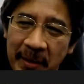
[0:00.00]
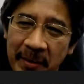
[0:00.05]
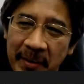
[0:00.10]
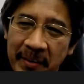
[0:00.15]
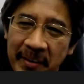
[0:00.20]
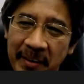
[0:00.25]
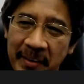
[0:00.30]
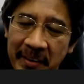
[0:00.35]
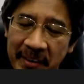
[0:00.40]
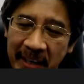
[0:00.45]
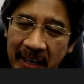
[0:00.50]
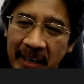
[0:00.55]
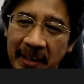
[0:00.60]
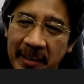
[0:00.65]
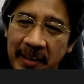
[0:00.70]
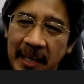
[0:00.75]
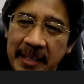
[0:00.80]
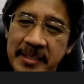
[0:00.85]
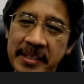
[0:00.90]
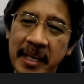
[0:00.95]
Okay.
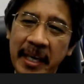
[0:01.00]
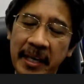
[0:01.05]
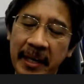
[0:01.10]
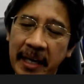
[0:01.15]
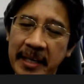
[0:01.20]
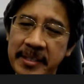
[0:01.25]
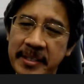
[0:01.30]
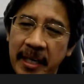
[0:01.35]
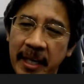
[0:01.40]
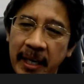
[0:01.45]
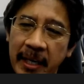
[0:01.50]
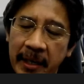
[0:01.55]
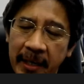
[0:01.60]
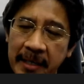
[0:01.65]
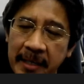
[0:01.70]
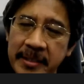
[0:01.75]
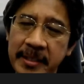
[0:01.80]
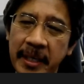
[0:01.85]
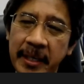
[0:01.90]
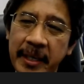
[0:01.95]
Let's say
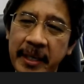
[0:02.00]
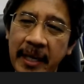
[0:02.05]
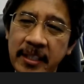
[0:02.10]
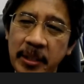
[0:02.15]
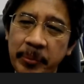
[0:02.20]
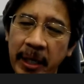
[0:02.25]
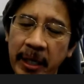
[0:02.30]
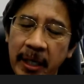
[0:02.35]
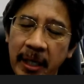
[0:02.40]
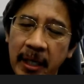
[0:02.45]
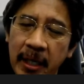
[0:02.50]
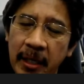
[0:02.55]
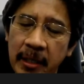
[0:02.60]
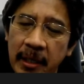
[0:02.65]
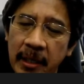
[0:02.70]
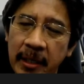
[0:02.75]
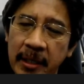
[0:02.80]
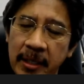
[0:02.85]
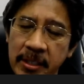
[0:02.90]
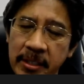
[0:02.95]
the examiner
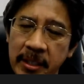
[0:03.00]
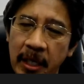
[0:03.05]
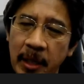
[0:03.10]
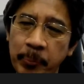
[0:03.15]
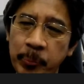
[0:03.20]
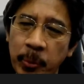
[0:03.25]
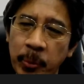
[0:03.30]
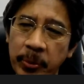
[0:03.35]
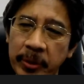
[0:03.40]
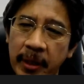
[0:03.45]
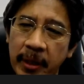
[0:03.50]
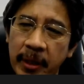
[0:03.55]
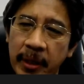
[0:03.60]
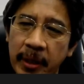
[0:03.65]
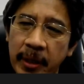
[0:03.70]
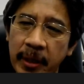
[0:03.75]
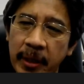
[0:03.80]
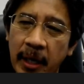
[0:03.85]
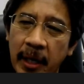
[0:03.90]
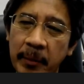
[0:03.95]
initially put
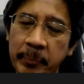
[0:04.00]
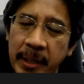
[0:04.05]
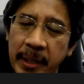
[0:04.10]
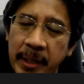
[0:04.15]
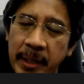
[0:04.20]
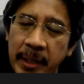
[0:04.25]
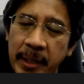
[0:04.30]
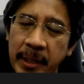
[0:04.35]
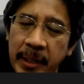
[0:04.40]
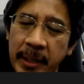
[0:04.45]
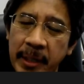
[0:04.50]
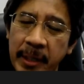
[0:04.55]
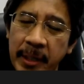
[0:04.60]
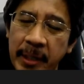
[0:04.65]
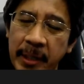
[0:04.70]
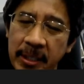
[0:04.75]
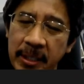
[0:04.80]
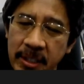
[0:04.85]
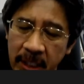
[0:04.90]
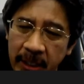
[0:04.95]
major correction,
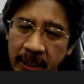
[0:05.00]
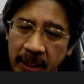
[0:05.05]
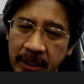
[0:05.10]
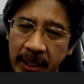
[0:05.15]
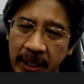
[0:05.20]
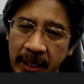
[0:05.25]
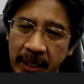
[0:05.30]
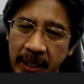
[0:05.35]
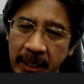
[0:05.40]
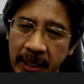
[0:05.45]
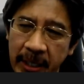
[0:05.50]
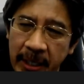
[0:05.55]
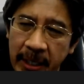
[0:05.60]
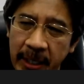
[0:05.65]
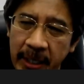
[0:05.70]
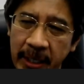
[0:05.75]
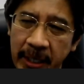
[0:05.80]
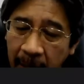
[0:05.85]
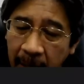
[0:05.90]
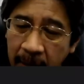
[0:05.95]

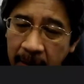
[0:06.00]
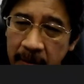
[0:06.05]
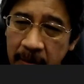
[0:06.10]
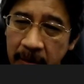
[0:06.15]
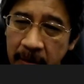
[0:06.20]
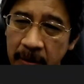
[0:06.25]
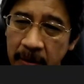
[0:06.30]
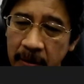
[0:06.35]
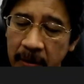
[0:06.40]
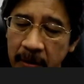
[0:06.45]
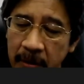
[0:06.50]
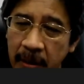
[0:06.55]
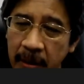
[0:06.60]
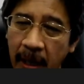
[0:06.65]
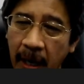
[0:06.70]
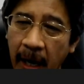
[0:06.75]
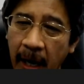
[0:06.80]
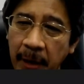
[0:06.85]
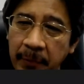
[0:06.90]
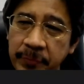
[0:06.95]
but after
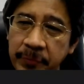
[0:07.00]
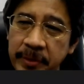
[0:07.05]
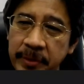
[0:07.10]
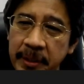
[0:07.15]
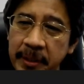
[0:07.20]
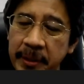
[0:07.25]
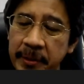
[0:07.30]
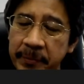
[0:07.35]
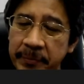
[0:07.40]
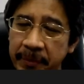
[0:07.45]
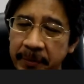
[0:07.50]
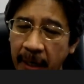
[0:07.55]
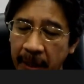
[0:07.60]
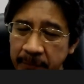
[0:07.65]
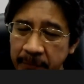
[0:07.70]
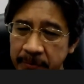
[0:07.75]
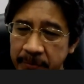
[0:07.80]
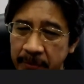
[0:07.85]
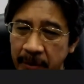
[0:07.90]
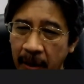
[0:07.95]
the Viva,
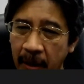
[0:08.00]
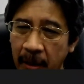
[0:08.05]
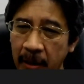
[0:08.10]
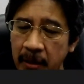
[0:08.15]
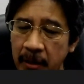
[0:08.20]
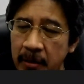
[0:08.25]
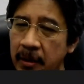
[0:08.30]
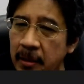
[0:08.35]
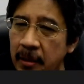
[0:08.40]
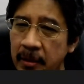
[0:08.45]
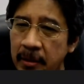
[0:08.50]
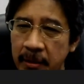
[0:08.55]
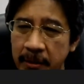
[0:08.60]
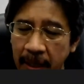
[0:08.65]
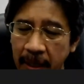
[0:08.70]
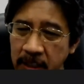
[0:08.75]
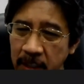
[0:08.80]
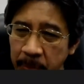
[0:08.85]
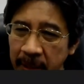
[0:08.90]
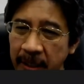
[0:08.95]
the
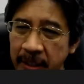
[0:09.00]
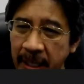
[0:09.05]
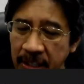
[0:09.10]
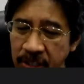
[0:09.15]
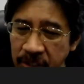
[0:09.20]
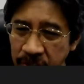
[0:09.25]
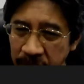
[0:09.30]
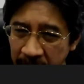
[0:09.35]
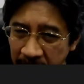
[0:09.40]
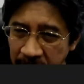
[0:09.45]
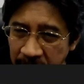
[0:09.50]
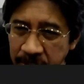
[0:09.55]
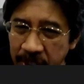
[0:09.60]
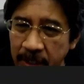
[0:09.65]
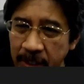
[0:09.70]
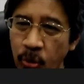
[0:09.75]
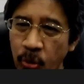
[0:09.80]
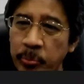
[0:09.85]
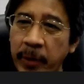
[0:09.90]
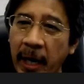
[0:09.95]
examiner can change it to
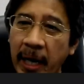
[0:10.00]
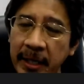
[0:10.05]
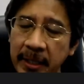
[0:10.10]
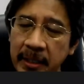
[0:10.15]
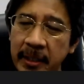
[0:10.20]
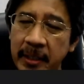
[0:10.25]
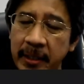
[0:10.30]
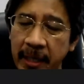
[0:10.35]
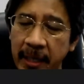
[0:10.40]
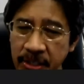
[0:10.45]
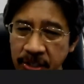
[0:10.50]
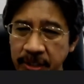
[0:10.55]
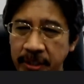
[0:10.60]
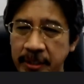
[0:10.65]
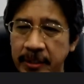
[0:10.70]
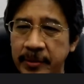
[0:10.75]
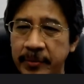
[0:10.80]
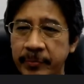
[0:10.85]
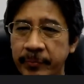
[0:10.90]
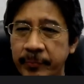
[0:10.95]
minor correction,
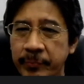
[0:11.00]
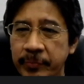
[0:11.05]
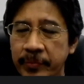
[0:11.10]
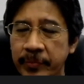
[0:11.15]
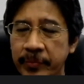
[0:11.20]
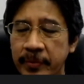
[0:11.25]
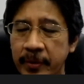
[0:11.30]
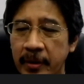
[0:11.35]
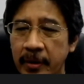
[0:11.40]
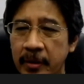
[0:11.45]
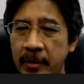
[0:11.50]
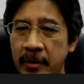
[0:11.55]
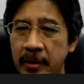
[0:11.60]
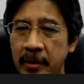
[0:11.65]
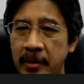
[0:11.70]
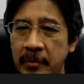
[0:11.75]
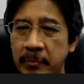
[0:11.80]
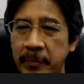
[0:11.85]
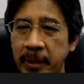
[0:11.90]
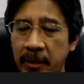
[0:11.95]

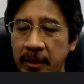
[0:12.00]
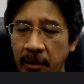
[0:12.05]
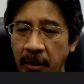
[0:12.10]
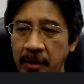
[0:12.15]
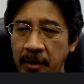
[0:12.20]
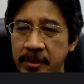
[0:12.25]
because